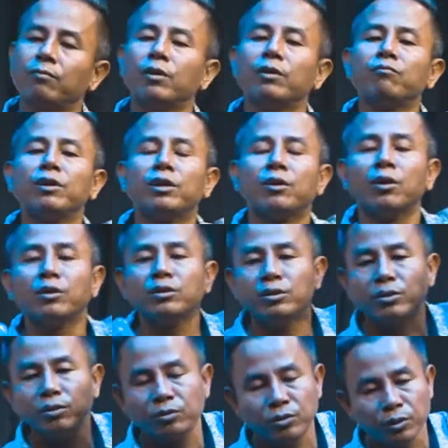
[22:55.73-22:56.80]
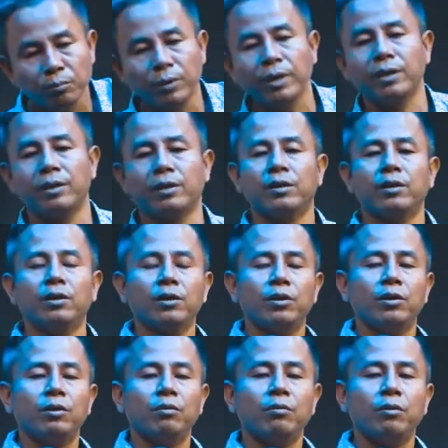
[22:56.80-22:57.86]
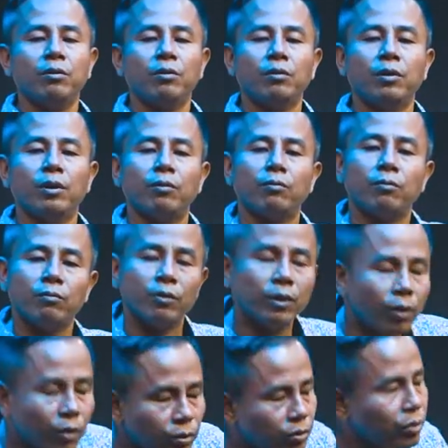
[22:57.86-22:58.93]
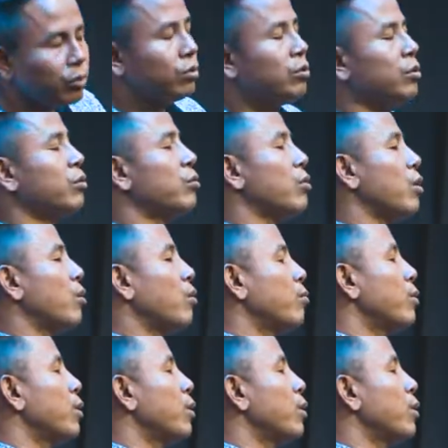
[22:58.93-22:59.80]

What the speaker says: when we continue to meet. We continue to grow.